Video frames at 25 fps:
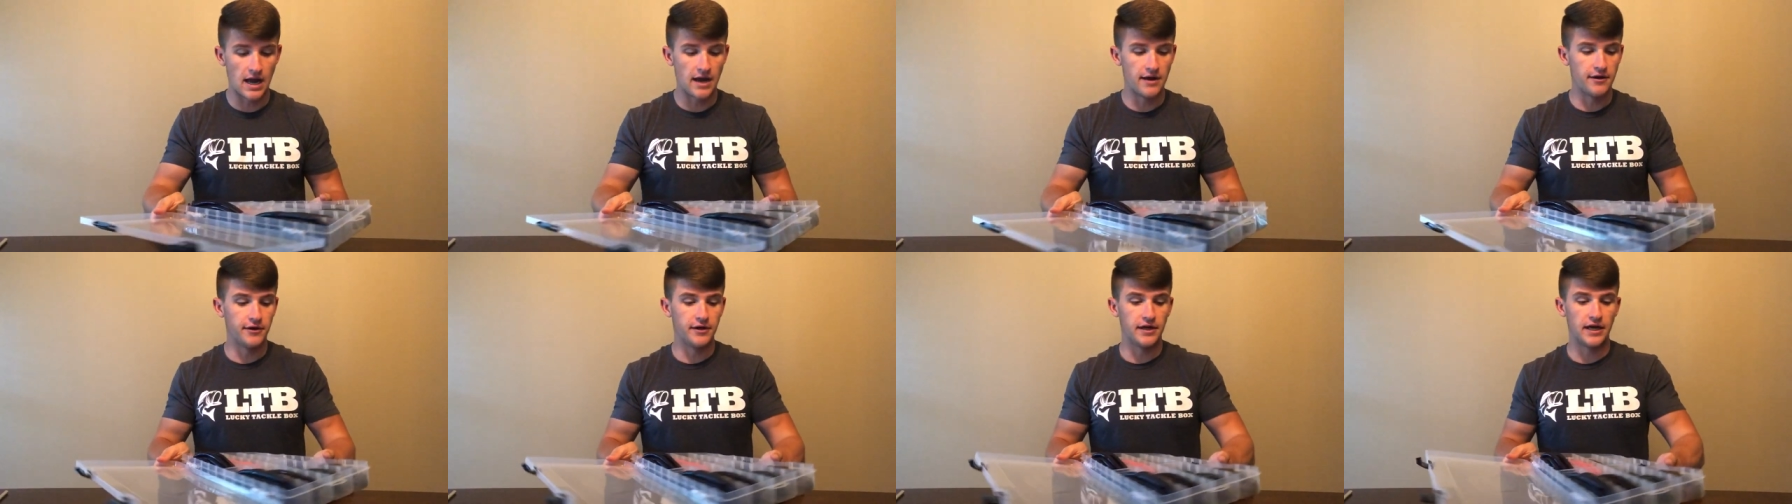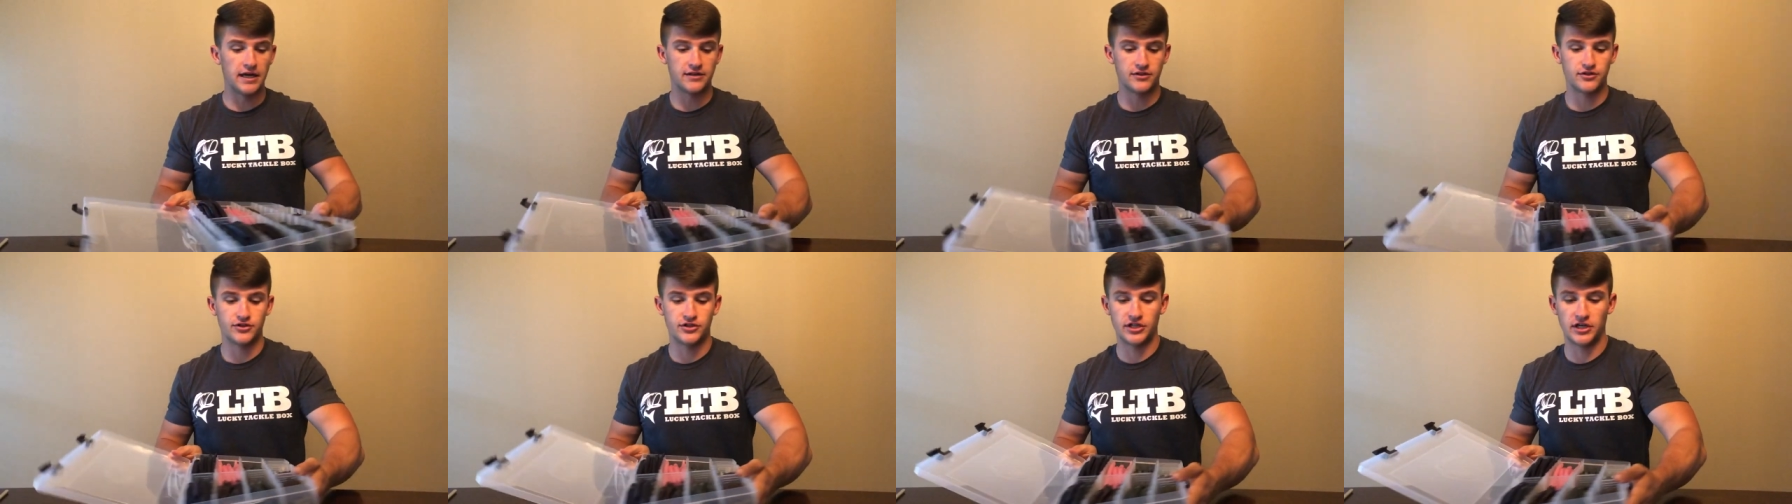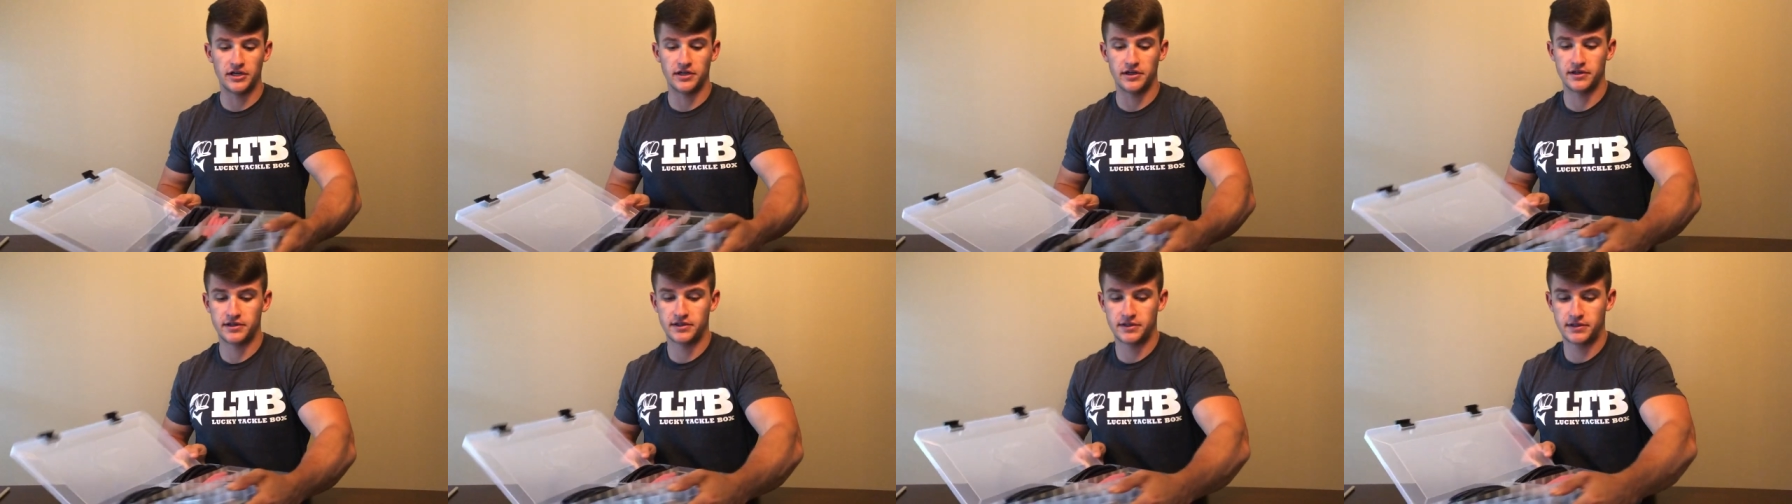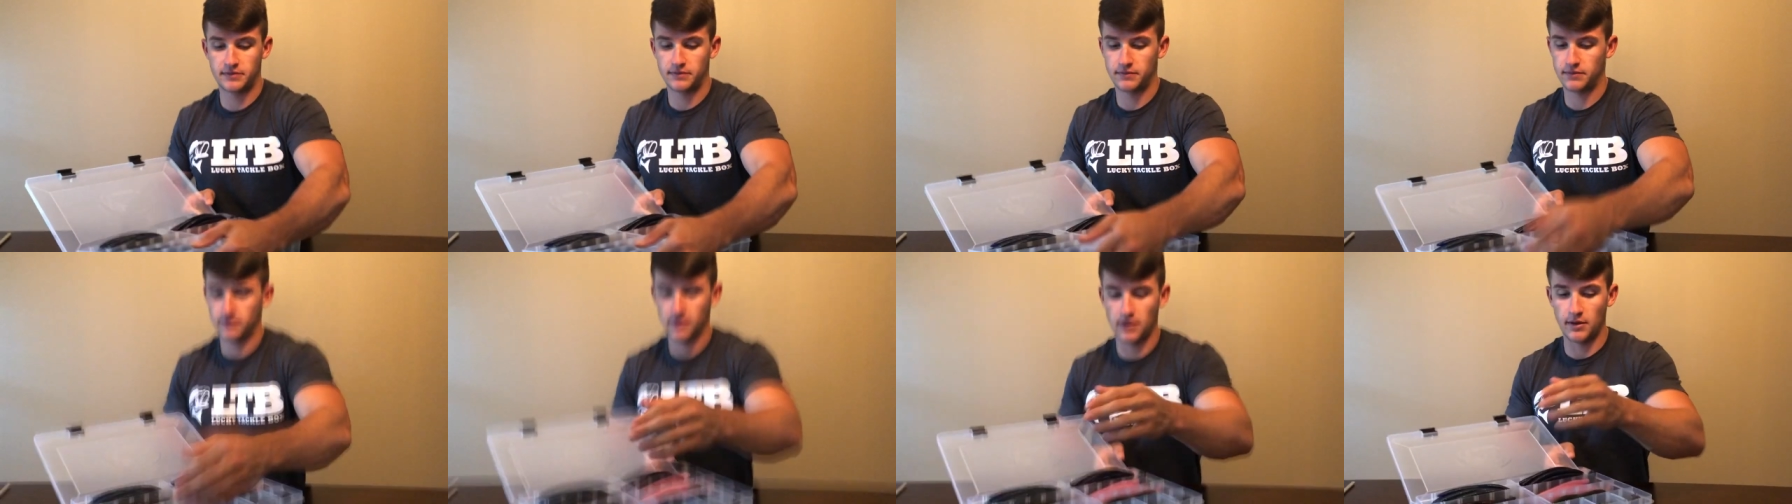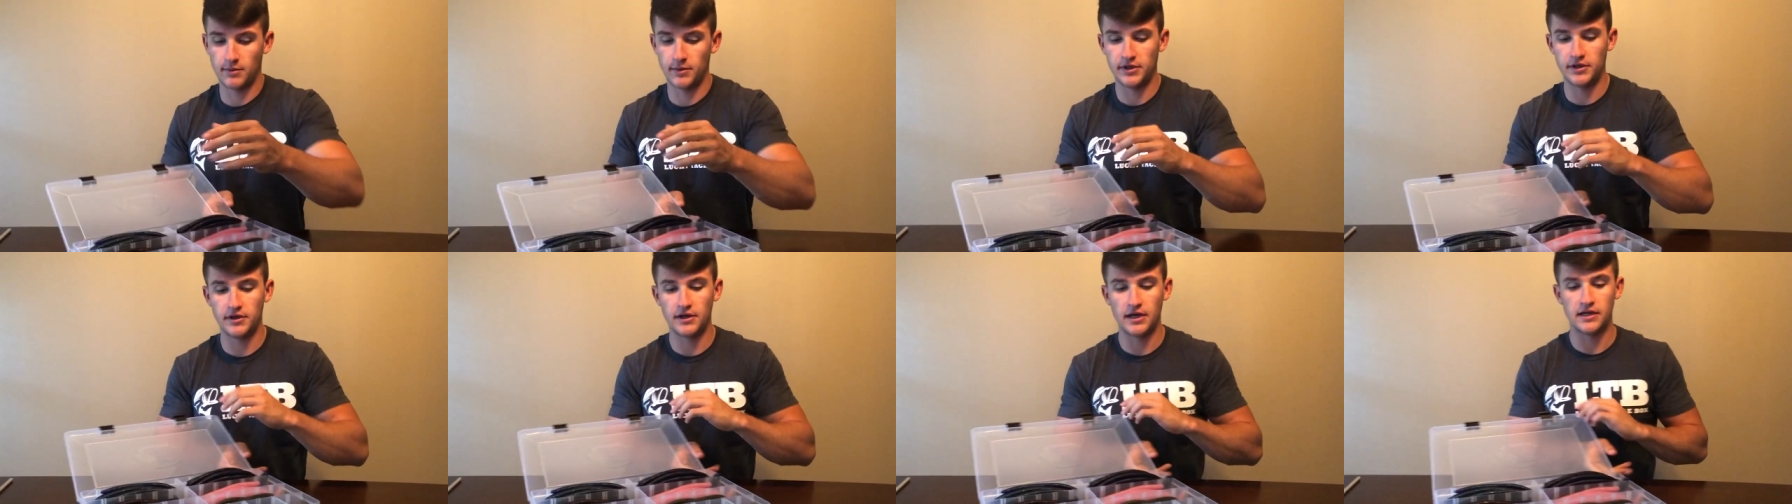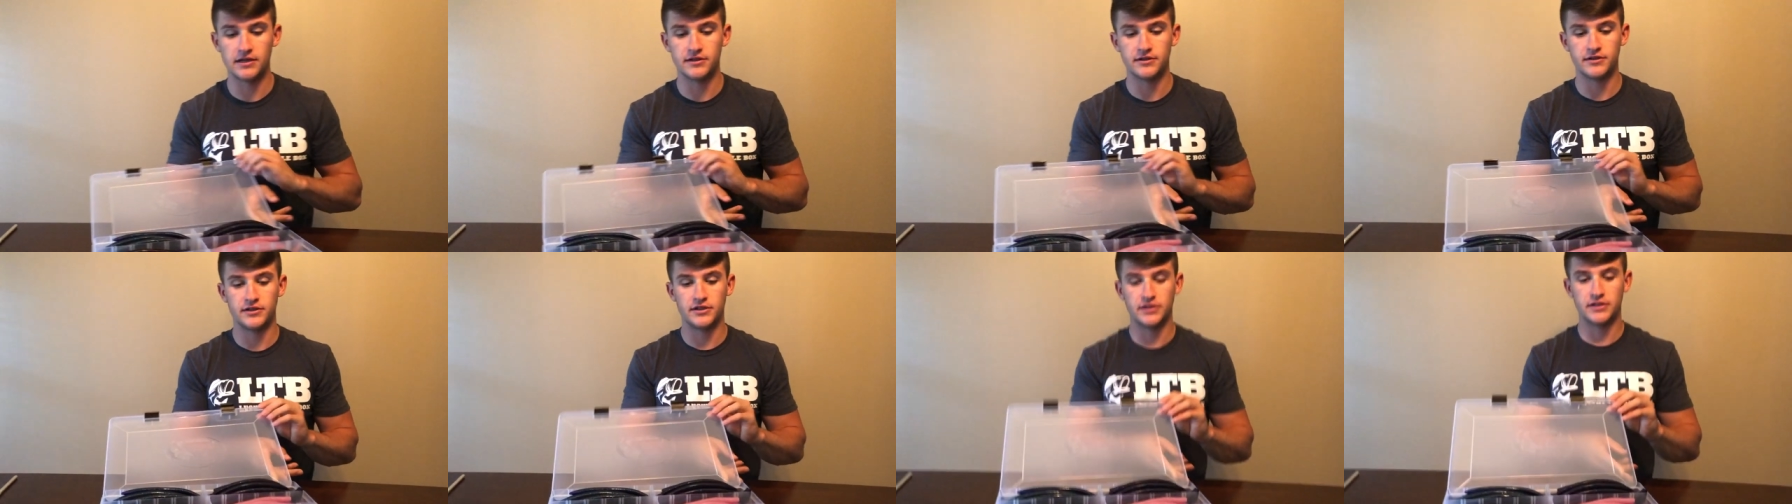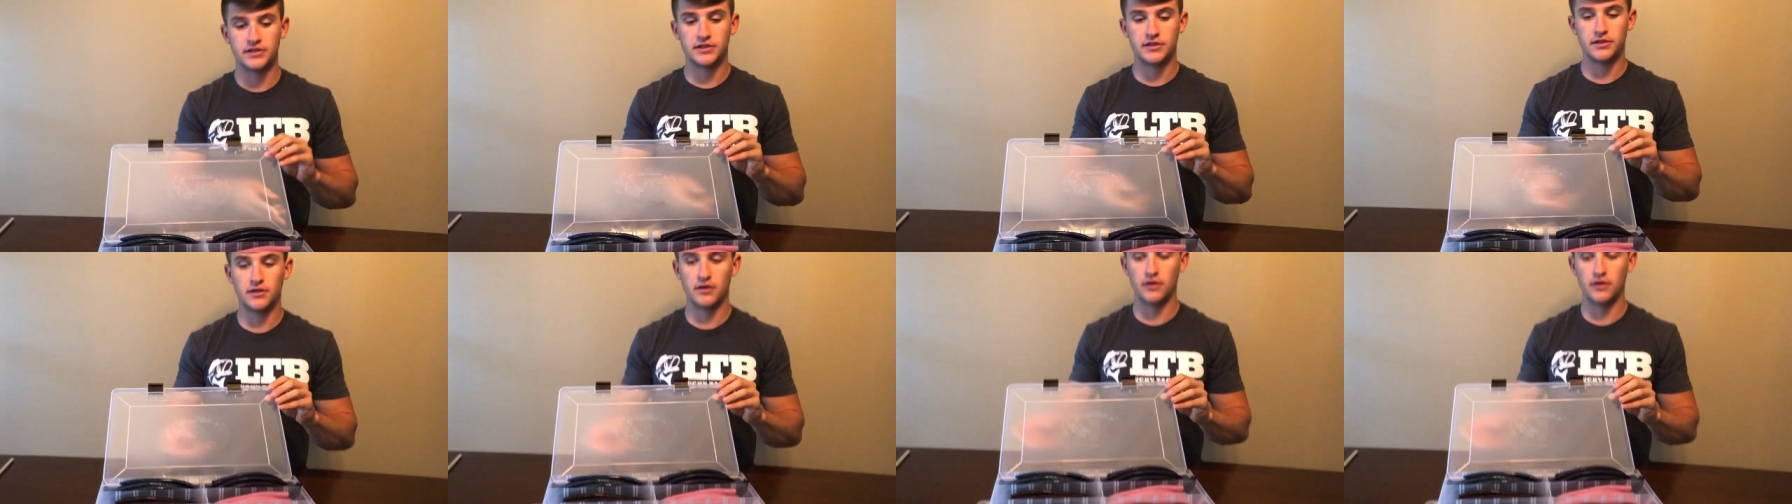I know you guys are jealous. I mean, you guys are just